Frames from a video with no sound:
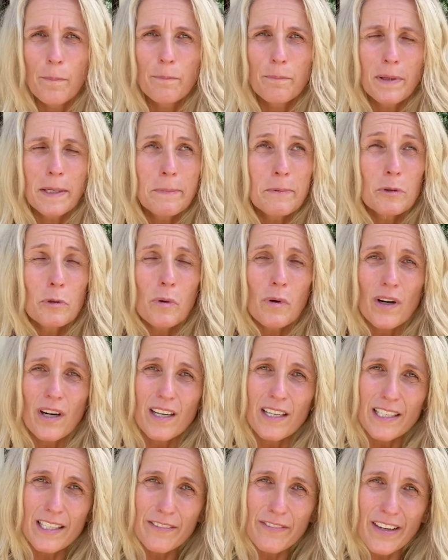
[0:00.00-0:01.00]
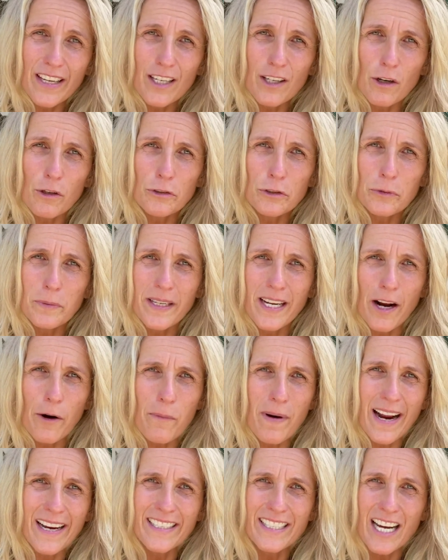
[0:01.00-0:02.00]
People who are leaving Costa Rica
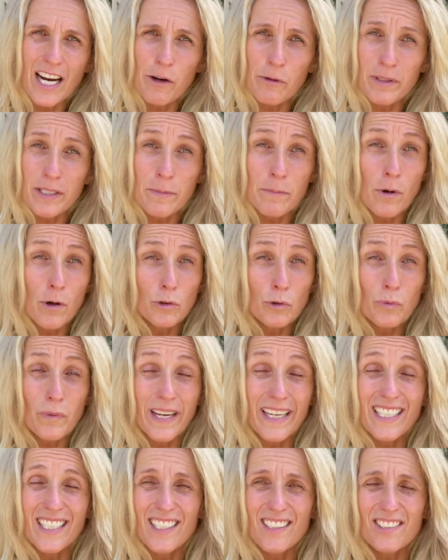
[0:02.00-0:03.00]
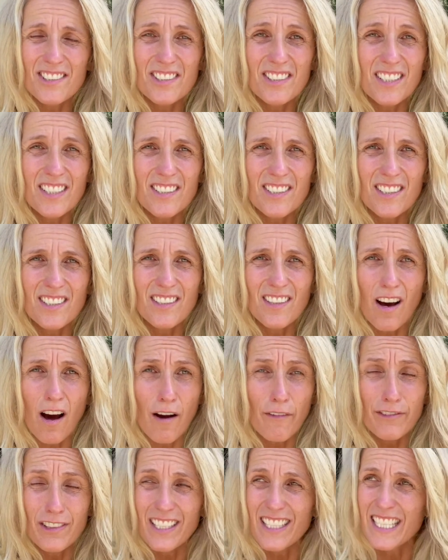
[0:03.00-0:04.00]
right now in the most rainiest season
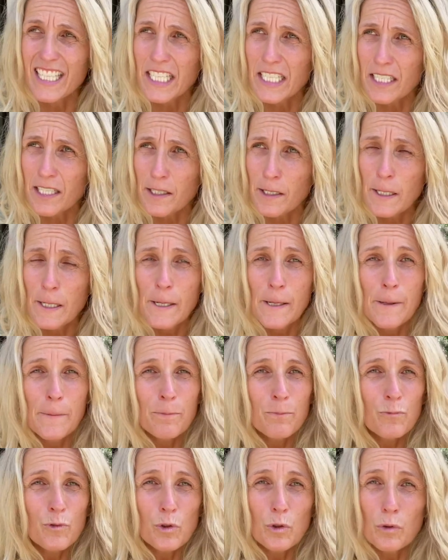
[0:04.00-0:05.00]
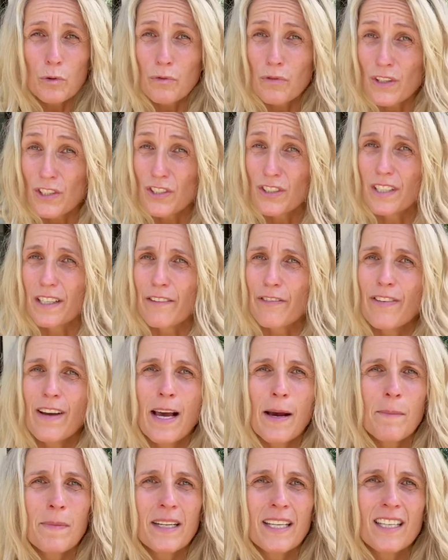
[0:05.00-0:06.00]
of the year to visit their
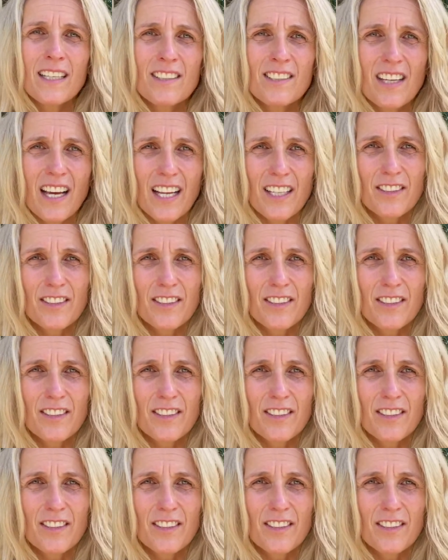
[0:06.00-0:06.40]
families.